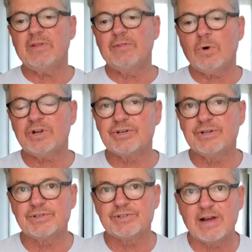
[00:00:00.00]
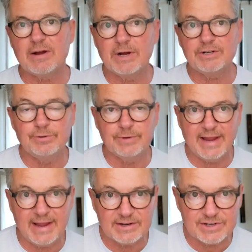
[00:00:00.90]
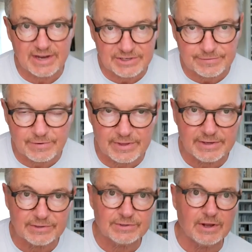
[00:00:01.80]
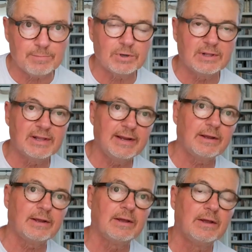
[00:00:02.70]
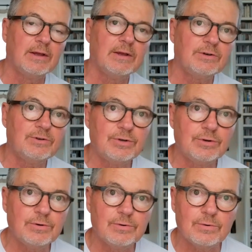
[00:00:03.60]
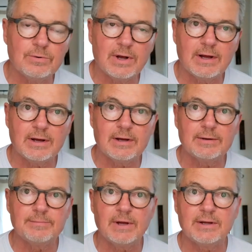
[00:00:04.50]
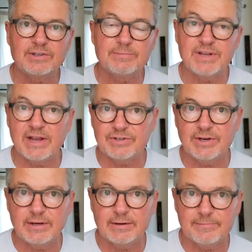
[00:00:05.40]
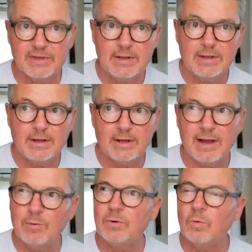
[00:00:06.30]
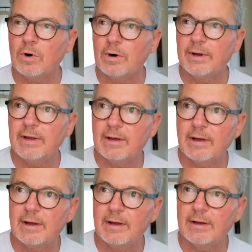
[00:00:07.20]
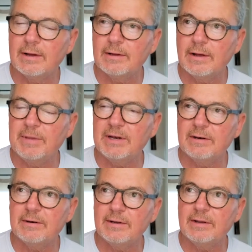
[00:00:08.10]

The question is how much. You can test for this. I'll put a link to some testing. I wouldn't worry. I mean,